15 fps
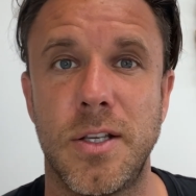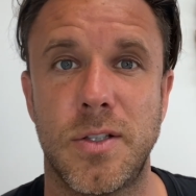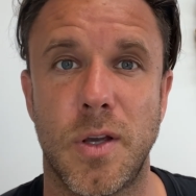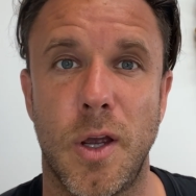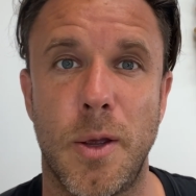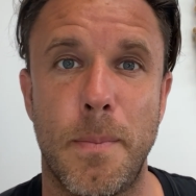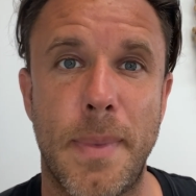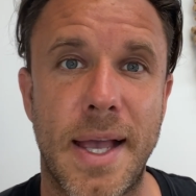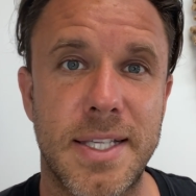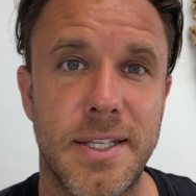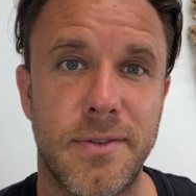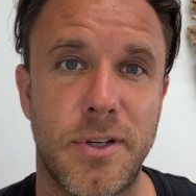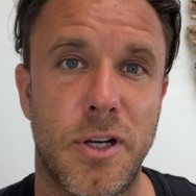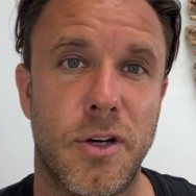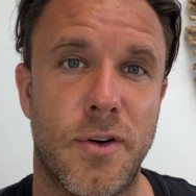So
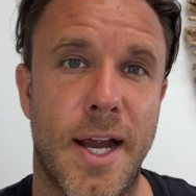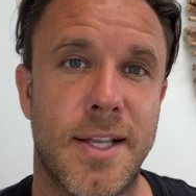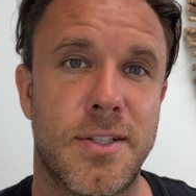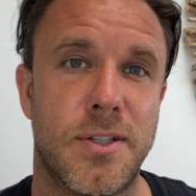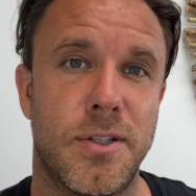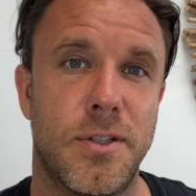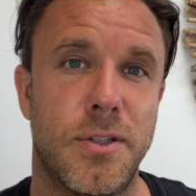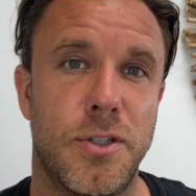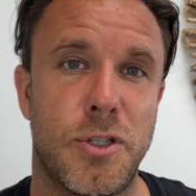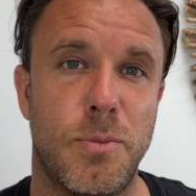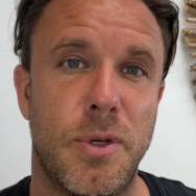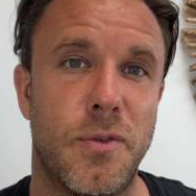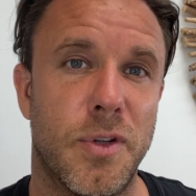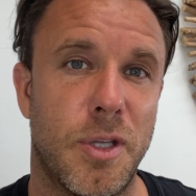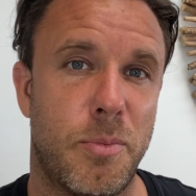massive congrats to you. You
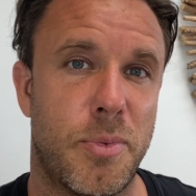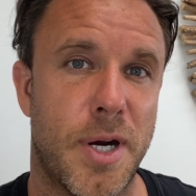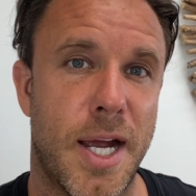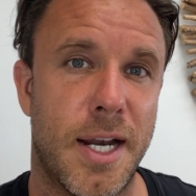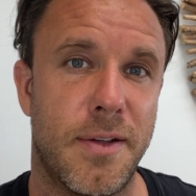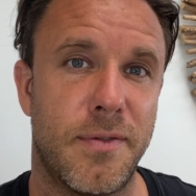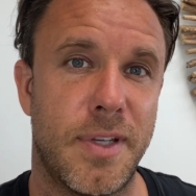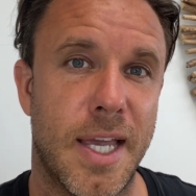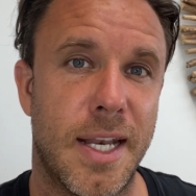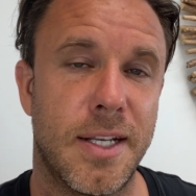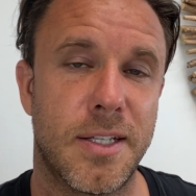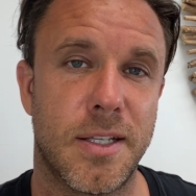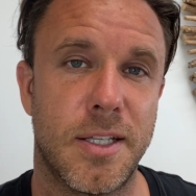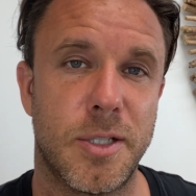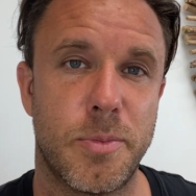should be really proud of
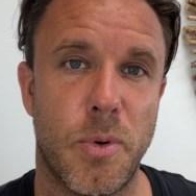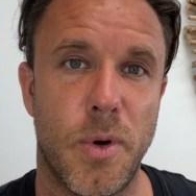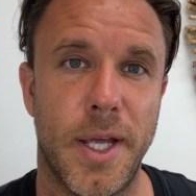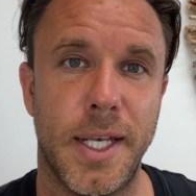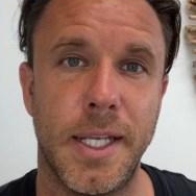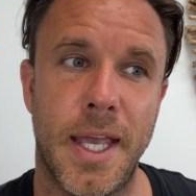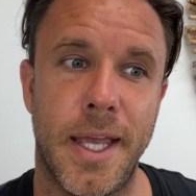getting to this point.